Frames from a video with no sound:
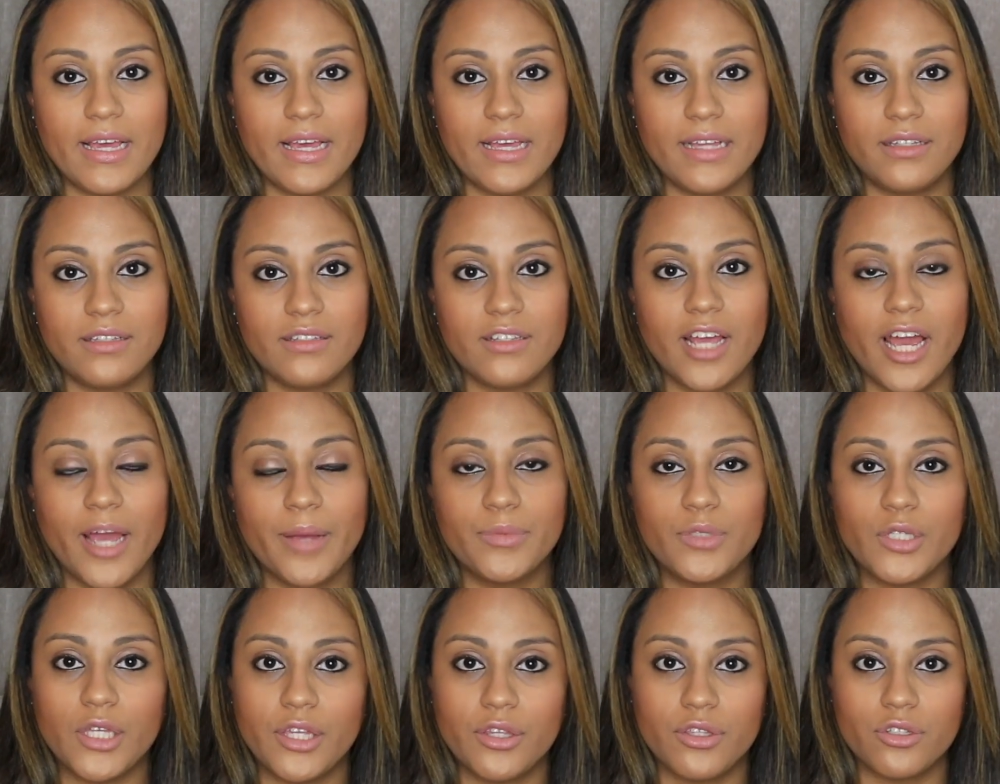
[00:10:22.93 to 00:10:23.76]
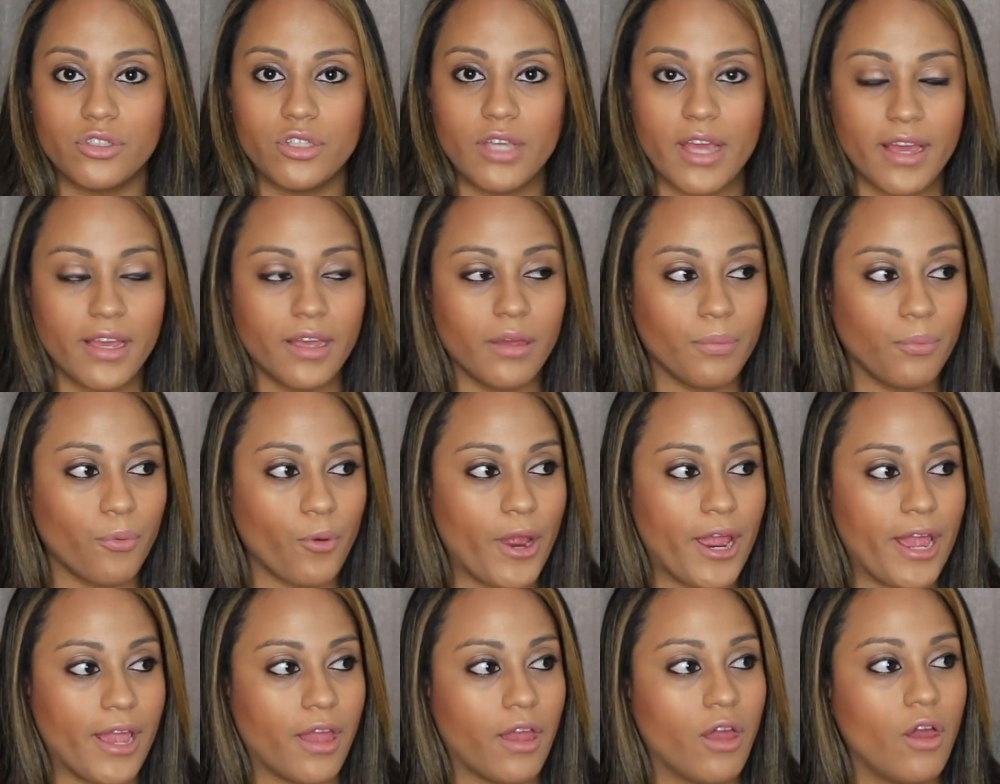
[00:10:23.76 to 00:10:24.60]
it's time to either take a
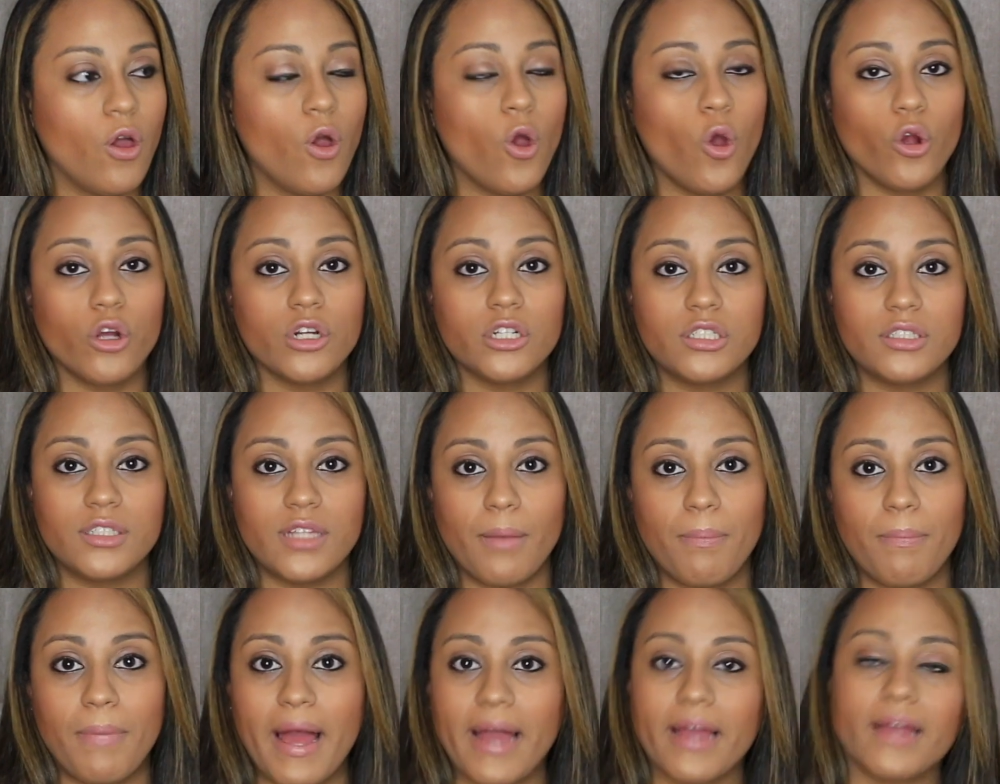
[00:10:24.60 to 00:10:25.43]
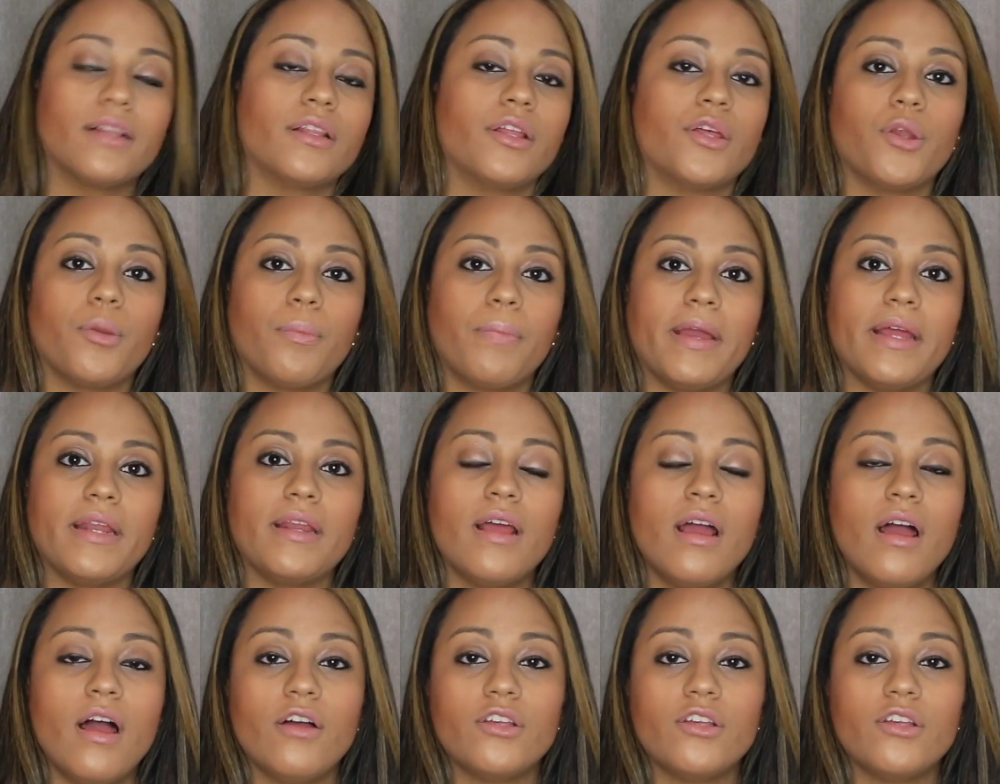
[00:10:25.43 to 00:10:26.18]
break or step back a little bit.